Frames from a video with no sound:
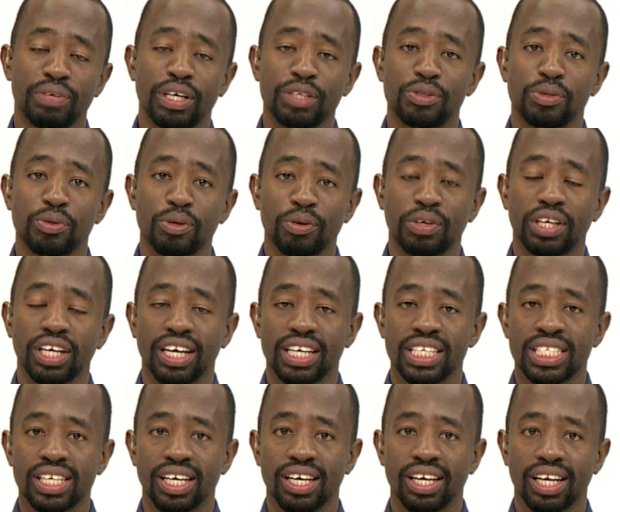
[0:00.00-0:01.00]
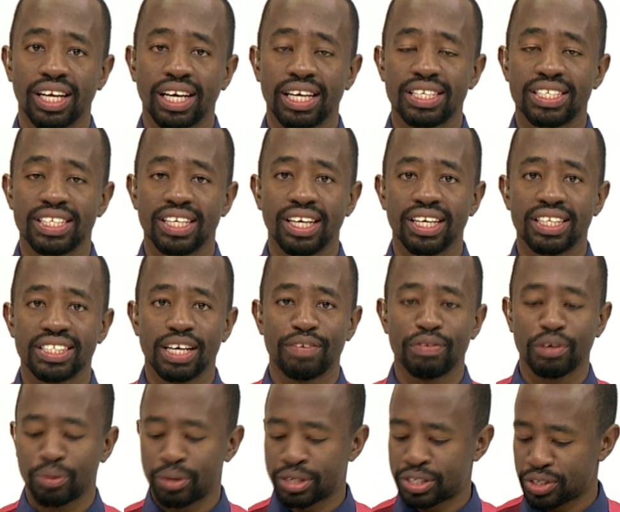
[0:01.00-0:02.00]
That's what we're looking at right here. Let's have
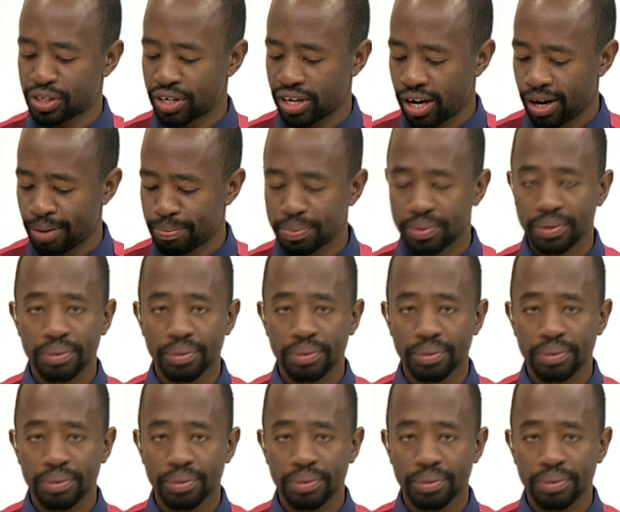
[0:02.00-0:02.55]
a question up.